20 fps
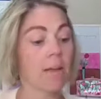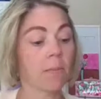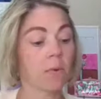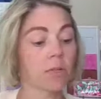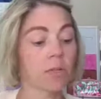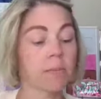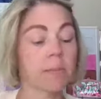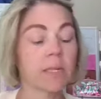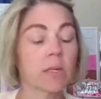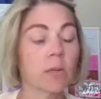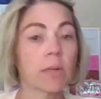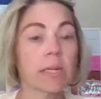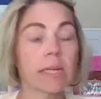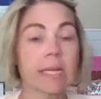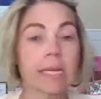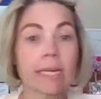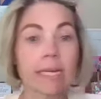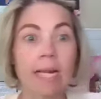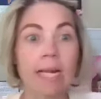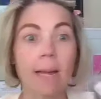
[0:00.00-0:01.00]
I'm going to be
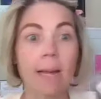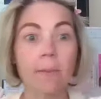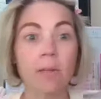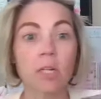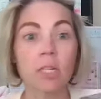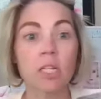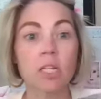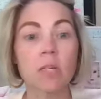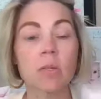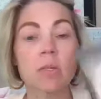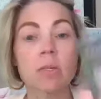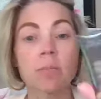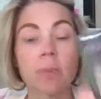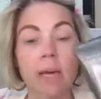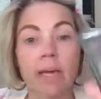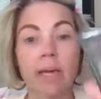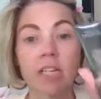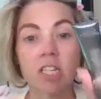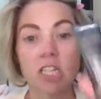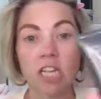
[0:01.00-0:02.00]
going in. I'm going to use
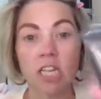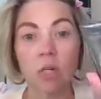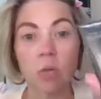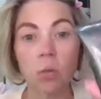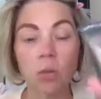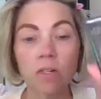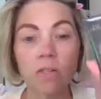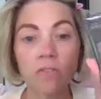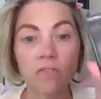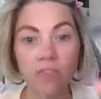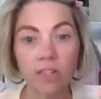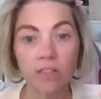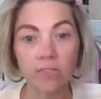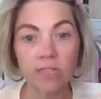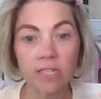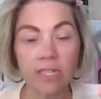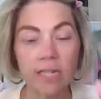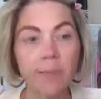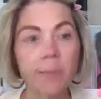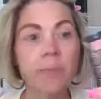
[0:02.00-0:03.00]
Beige
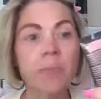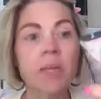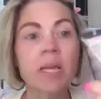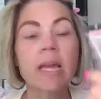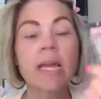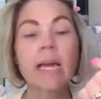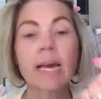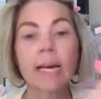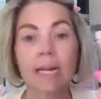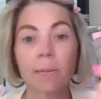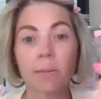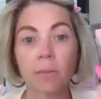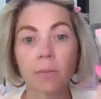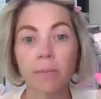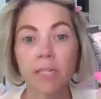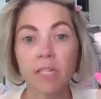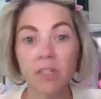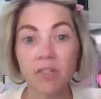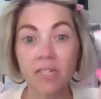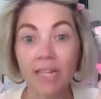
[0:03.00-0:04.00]
N150, and I'm going
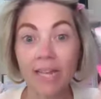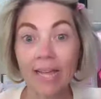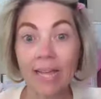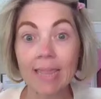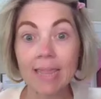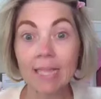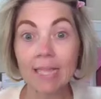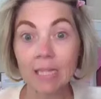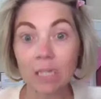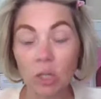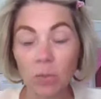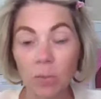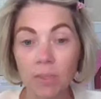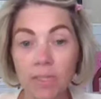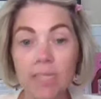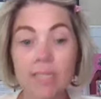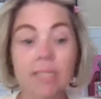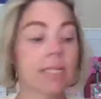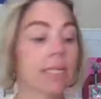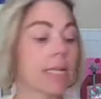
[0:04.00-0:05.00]
to be using it in the
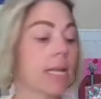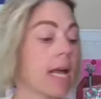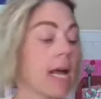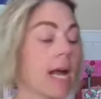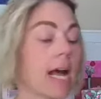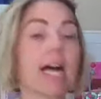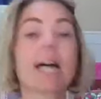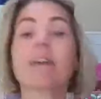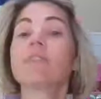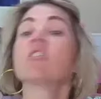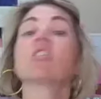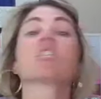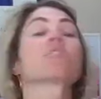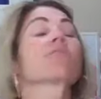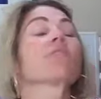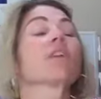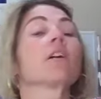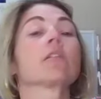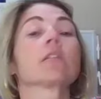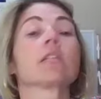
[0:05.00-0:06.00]
Luminous. I've
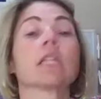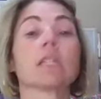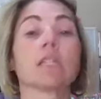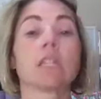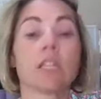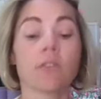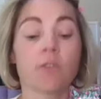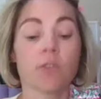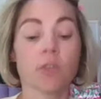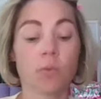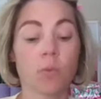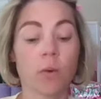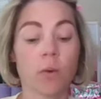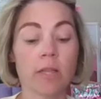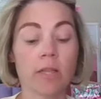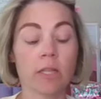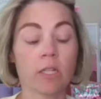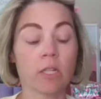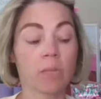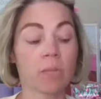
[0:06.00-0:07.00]
just fallen in love with the
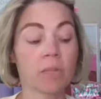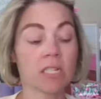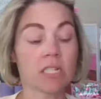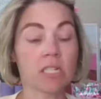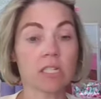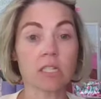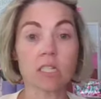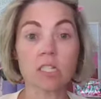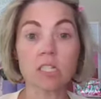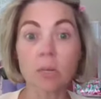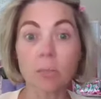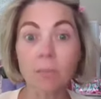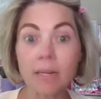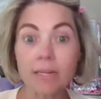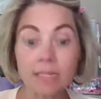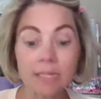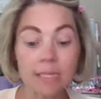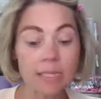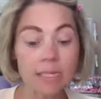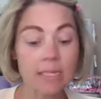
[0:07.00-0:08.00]
way the Luminous looks on
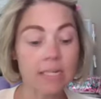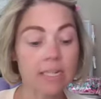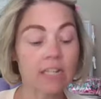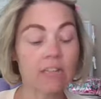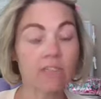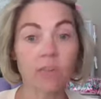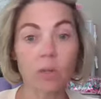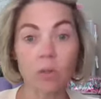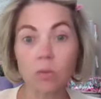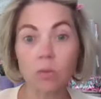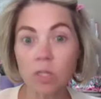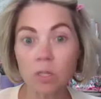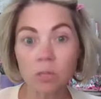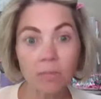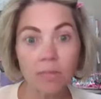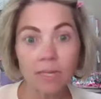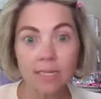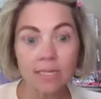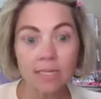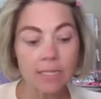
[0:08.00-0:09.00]
my skin and feels
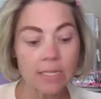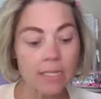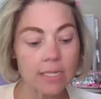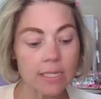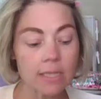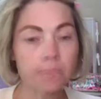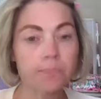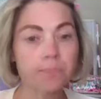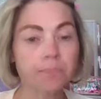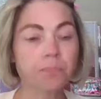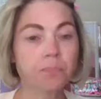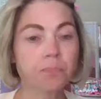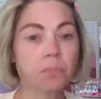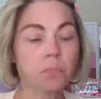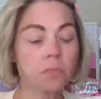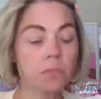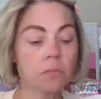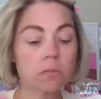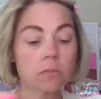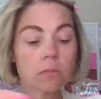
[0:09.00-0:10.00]
on my skin.
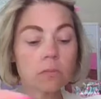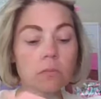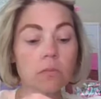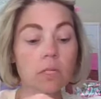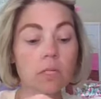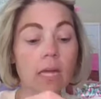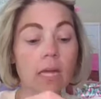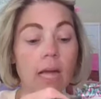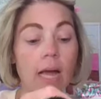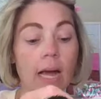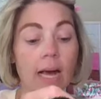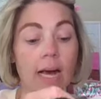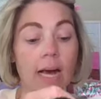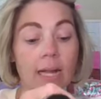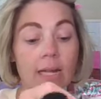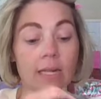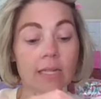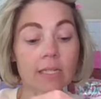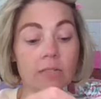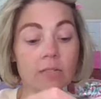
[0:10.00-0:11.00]

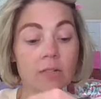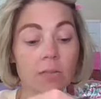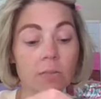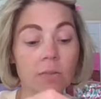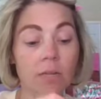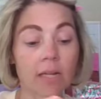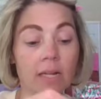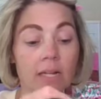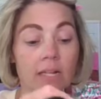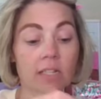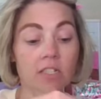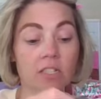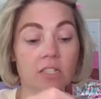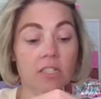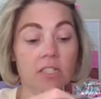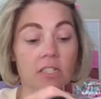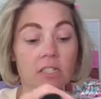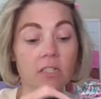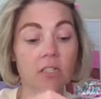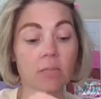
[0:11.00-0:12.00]
I like to apply
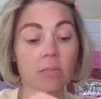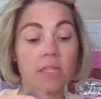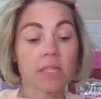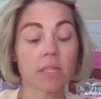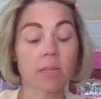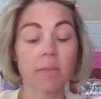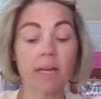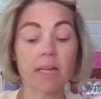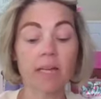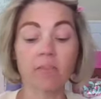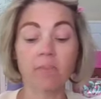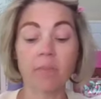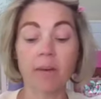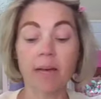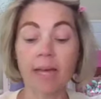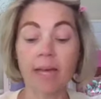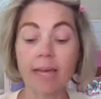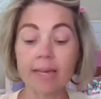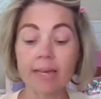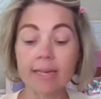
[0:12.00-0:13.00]
just a little bit in the back of
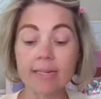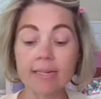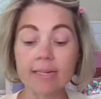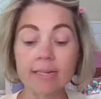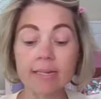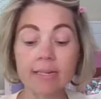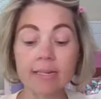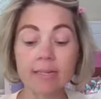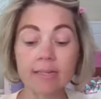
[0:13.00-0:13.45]
my hand,